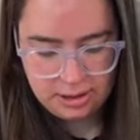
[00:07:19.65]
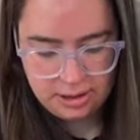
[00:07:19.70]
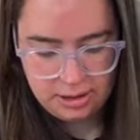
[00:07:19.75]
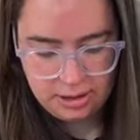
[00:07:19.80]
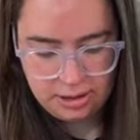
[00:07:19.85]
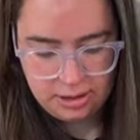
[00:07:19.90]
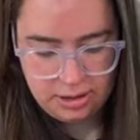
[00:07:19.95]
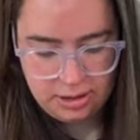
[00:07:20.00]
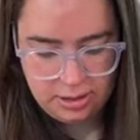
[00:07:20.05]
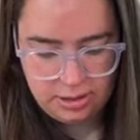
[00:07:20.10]

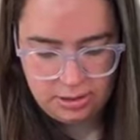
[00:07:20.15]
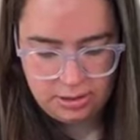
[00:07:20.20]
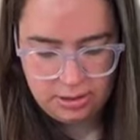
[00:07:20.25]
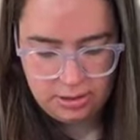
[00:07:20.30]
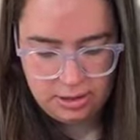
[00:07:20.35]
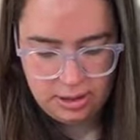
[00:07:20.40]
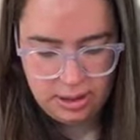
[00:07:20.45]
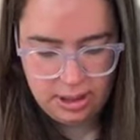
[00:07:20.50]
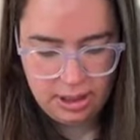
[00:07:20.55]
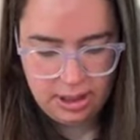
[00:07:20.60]

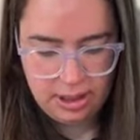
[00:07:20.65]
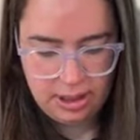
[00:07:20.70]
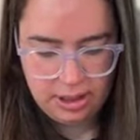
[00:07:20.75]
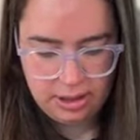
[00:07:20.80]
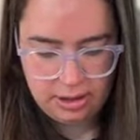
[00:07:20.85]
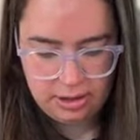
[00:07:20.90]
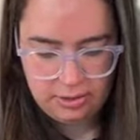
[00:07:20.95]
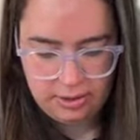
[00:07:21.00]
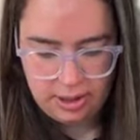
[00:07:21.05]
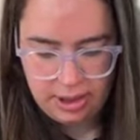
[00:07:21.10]
2,
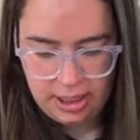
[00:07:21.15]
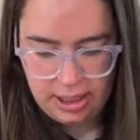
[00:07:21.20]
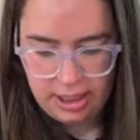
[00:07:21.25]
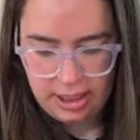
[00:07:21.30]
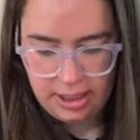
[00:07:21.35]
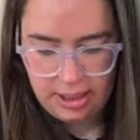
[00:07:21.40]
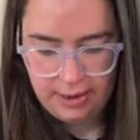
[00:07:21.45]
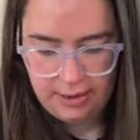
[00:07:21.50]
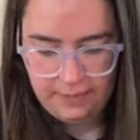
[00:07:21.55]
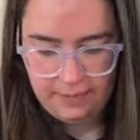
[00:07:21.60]

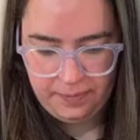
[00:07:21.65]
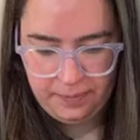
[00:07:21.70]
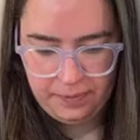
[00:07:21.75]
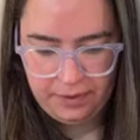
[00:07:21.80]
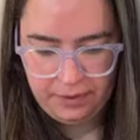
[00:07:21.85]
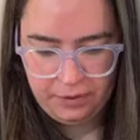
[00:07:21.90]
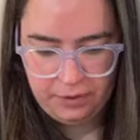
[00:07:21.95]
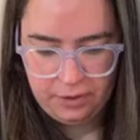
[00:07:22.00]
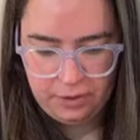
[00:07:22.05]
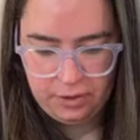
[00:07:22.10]
3,
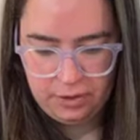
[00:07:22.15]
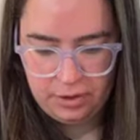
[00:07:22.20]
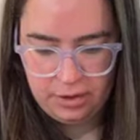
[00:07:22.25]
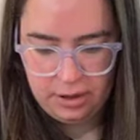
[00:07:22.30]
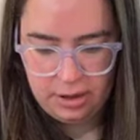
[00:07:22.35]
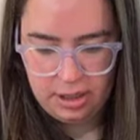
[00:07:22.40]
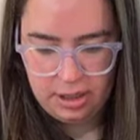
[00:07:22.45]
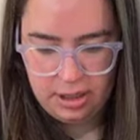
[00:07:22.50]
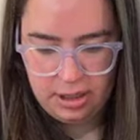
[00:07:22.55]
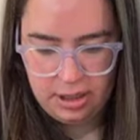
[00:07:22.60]

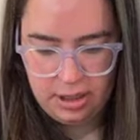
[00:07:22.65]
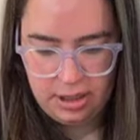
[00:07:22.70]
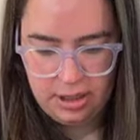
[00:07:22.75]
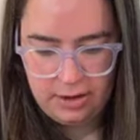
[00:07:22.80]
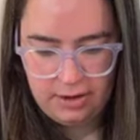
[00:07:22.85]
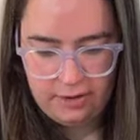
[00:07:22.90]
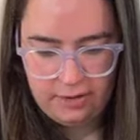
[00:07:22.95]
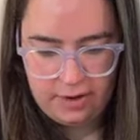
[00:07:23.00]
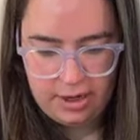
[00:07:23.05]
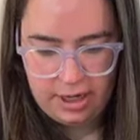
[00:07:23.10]
4,
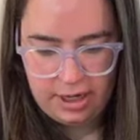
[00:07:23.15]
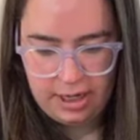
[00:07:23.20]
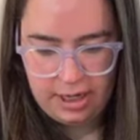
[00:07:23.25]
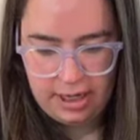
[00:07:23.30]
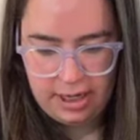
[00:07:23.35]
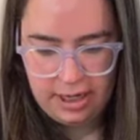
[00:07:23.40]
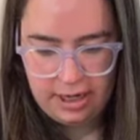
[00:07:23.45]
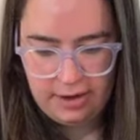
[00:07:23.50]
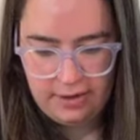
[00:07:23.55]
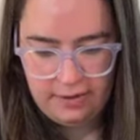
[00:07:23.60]

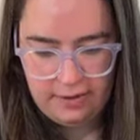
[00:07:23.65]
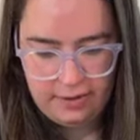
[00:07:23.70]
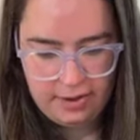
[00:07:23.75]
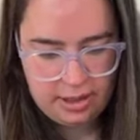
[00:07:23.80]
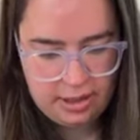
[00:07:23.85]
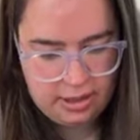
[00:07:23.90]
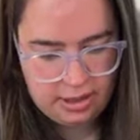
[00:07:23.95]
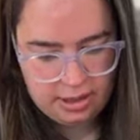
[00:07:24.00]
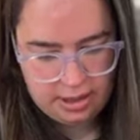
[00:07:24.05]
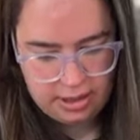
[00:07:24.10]
5,